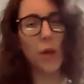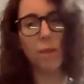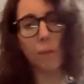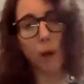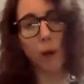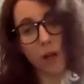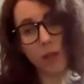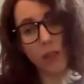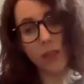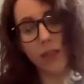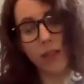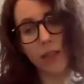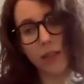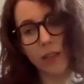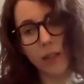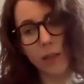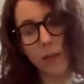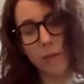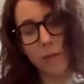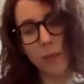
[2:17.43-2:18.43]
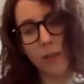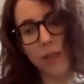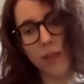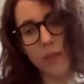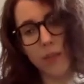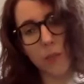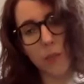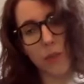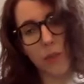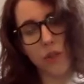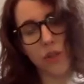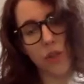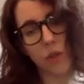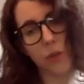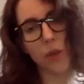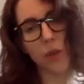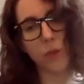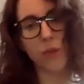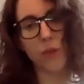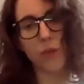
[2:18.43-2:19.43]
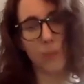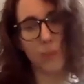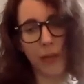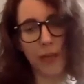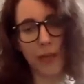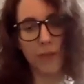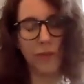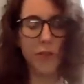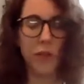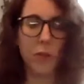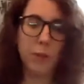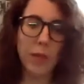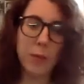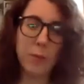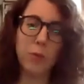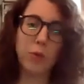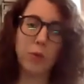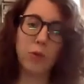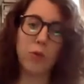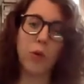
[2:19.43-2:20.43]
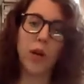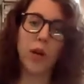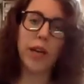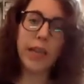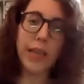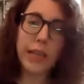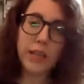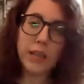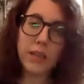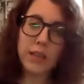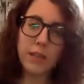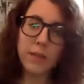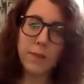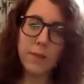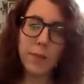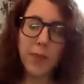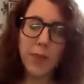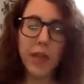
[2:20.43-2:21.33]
partly because we're showing respect for the people who are ill